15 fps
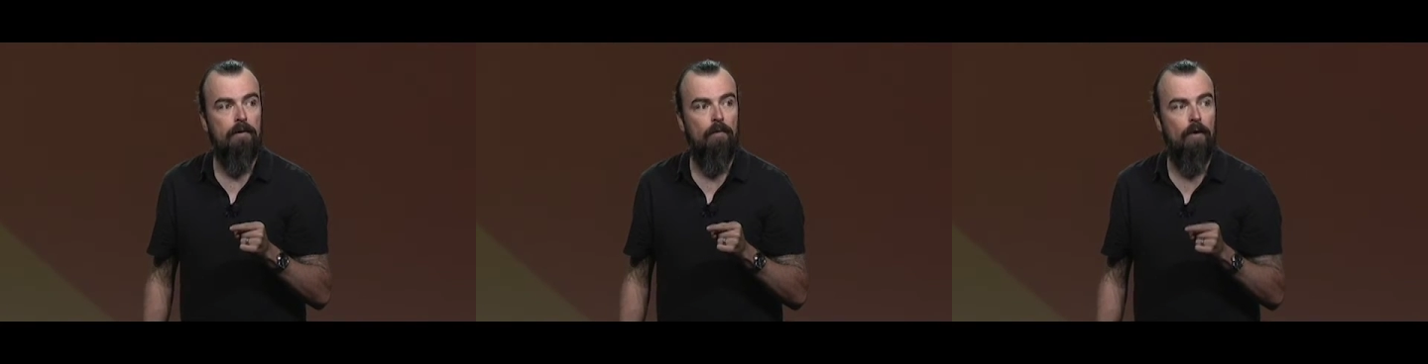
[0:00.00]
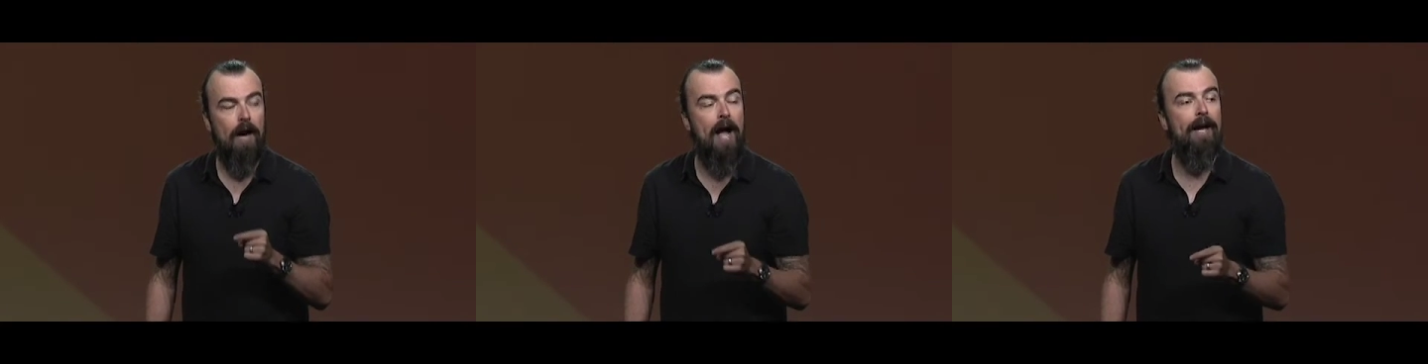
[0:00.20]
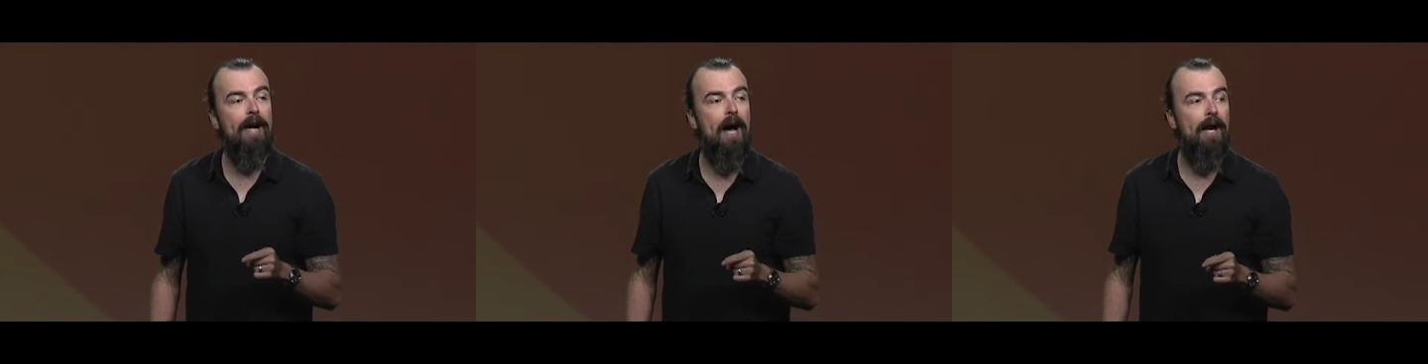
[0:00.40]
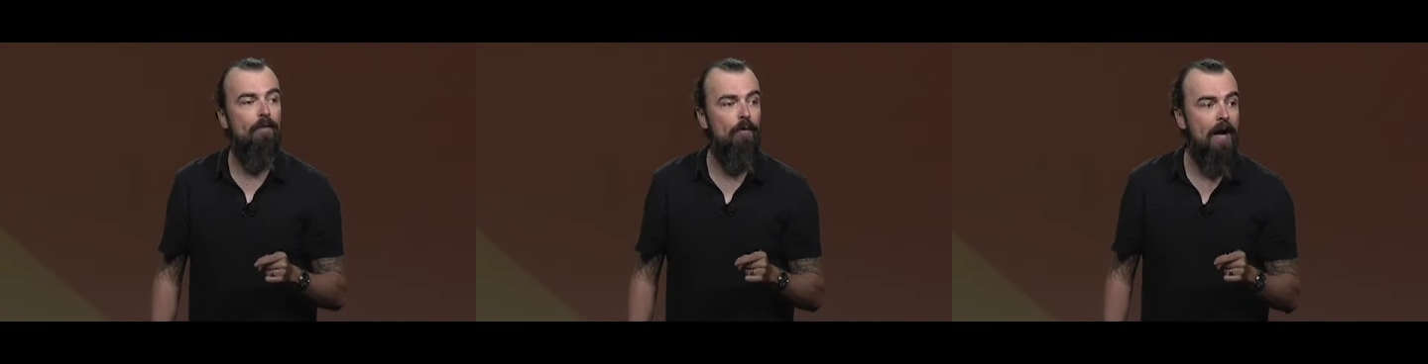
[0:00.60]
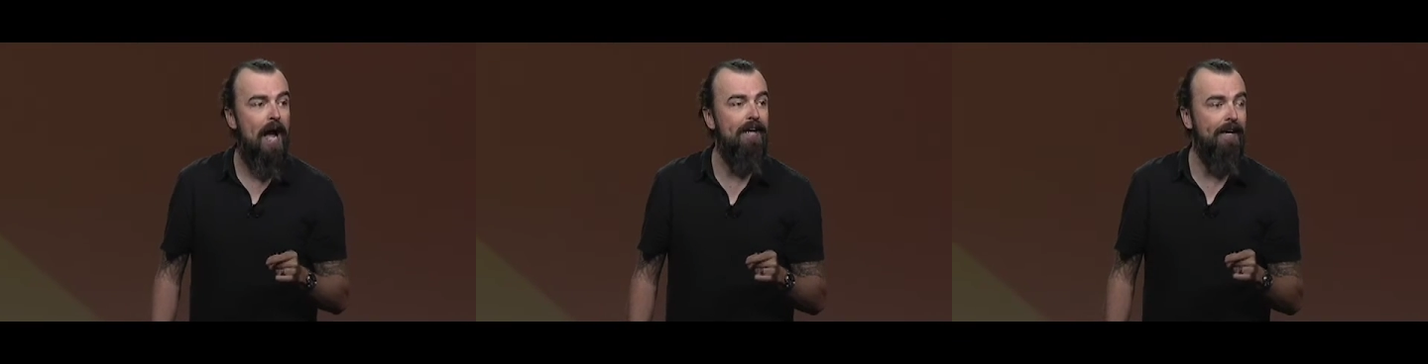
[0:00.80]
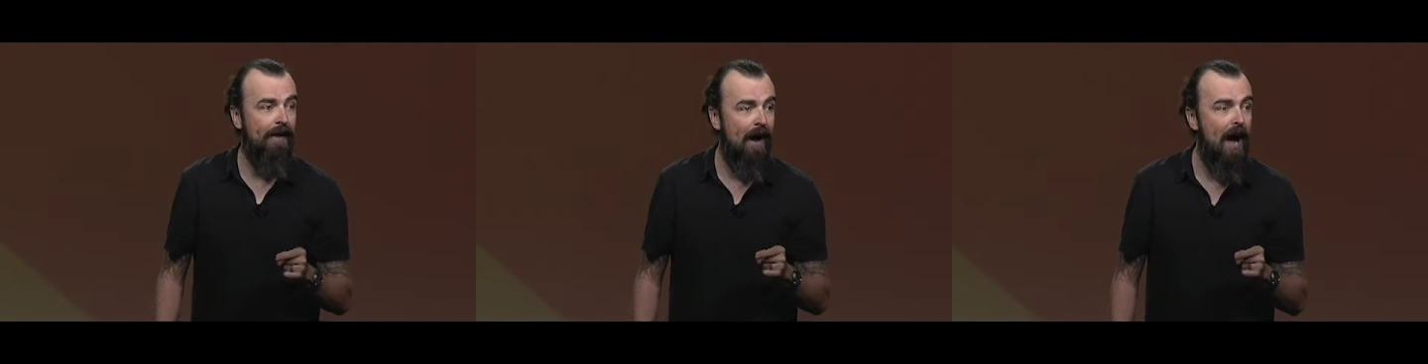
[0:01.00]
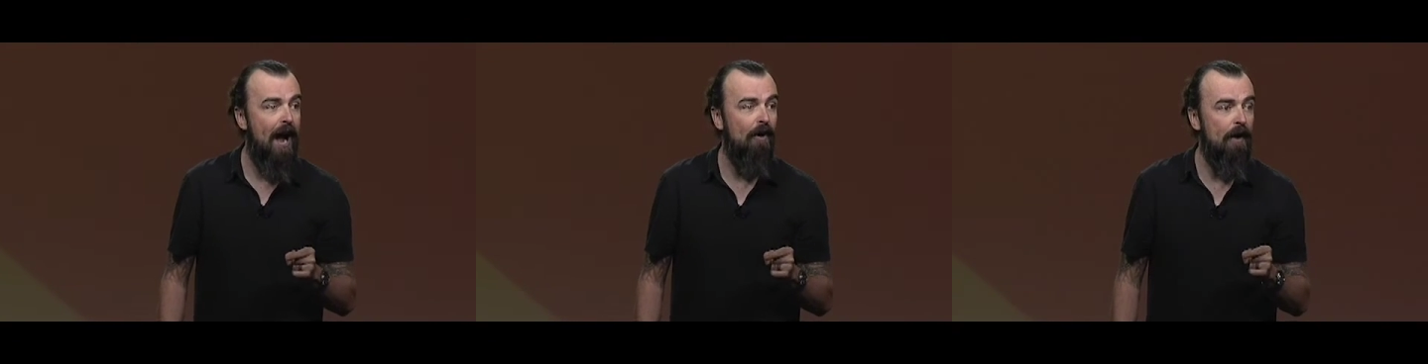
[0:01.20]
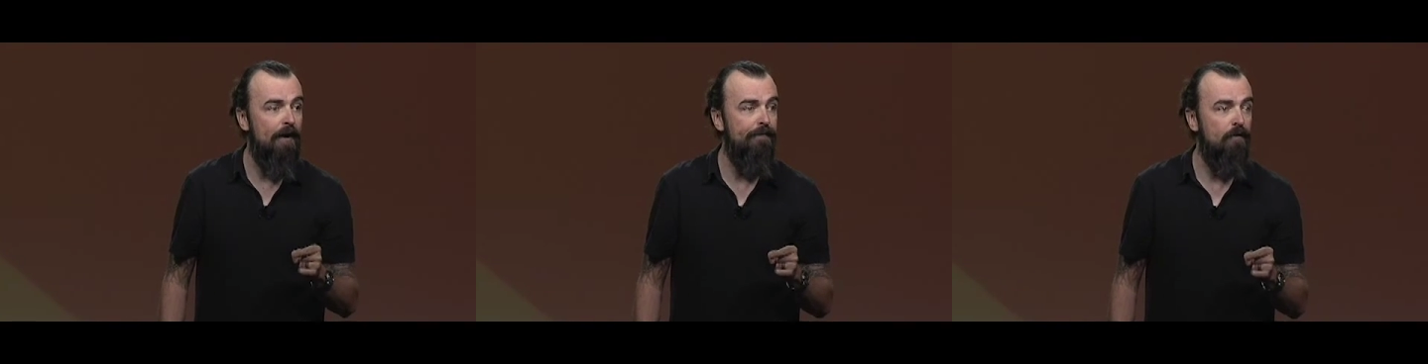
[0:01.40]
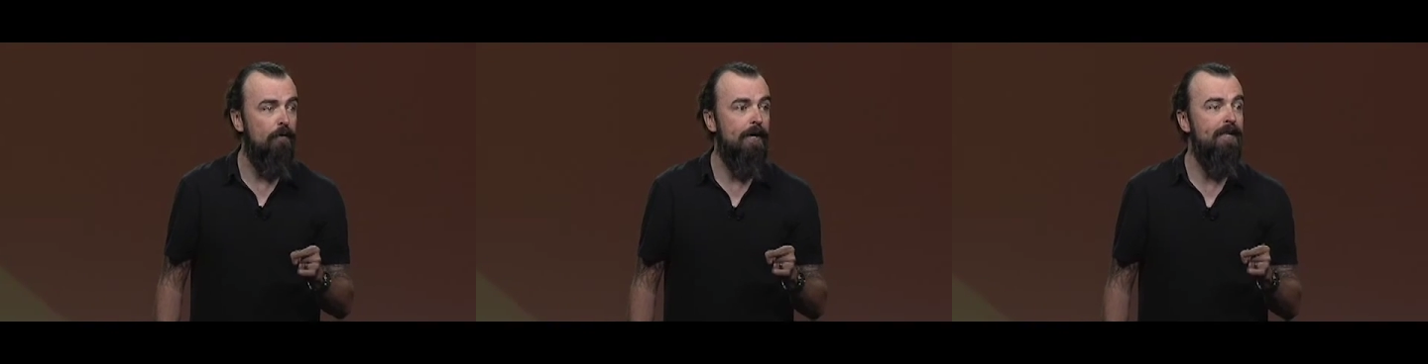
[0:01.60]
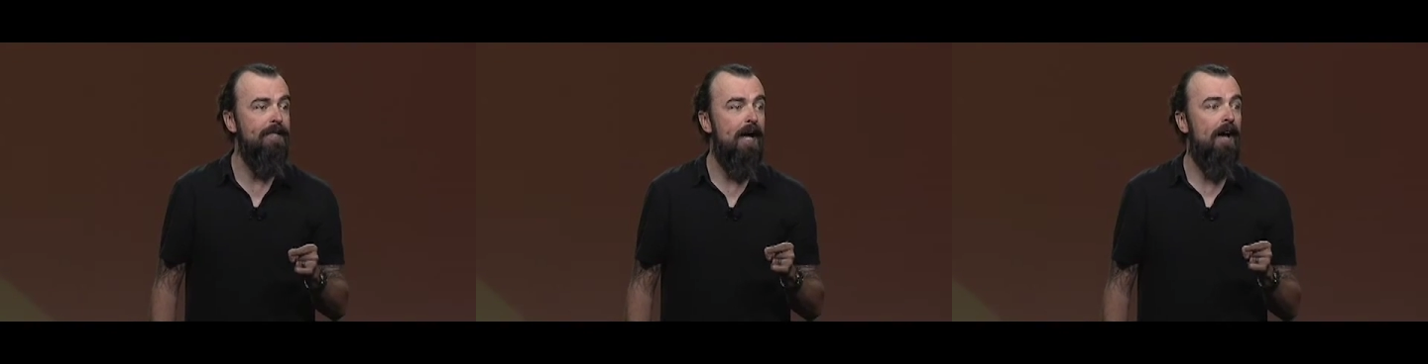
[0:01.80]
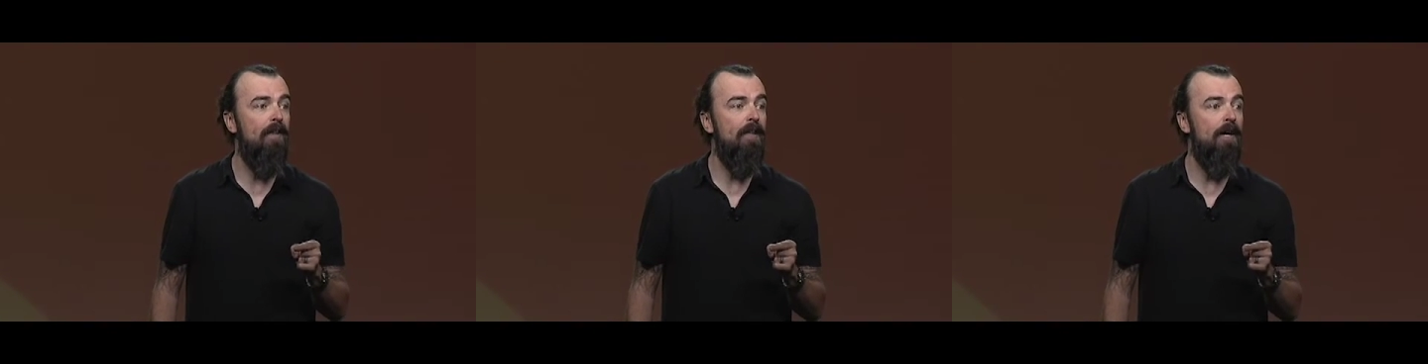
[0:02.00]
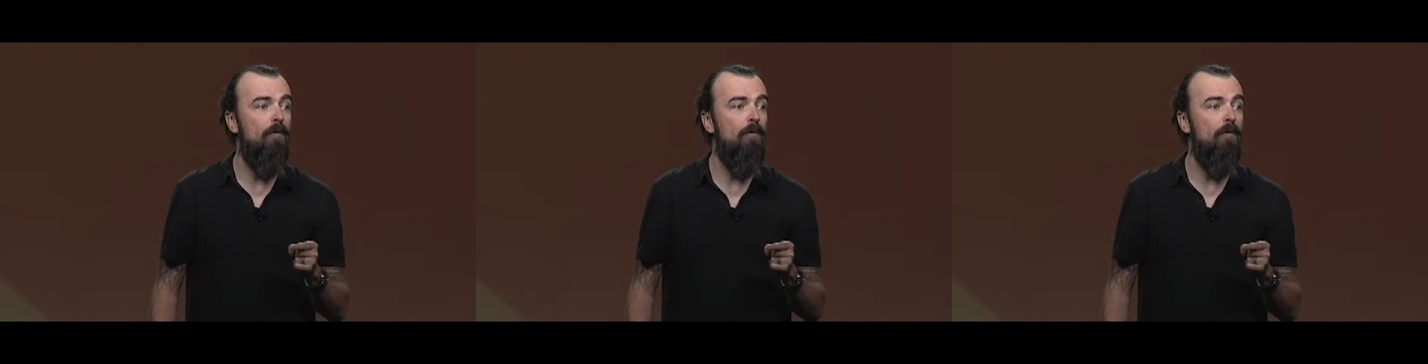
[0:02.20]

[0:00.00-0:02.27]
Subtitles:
When I did hiring for retail,